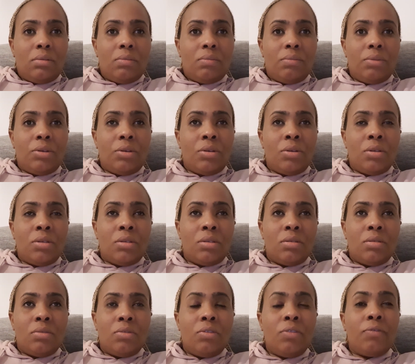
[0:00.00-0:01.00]
because
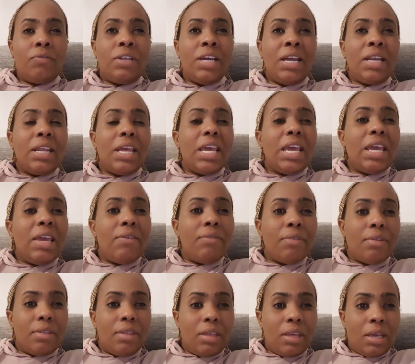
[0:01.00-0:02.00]
you've done
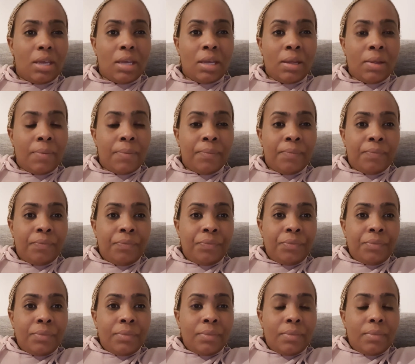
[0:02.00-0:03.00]
everything
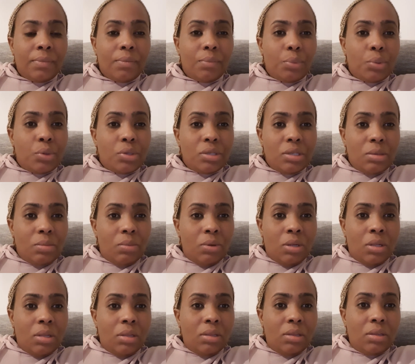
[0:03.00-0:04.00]

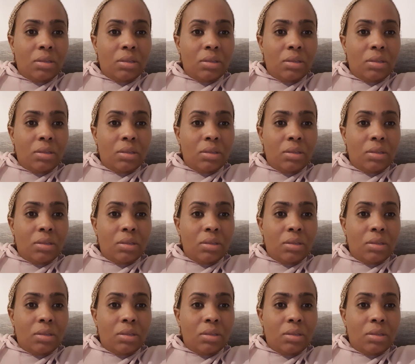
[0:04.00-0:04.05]
possible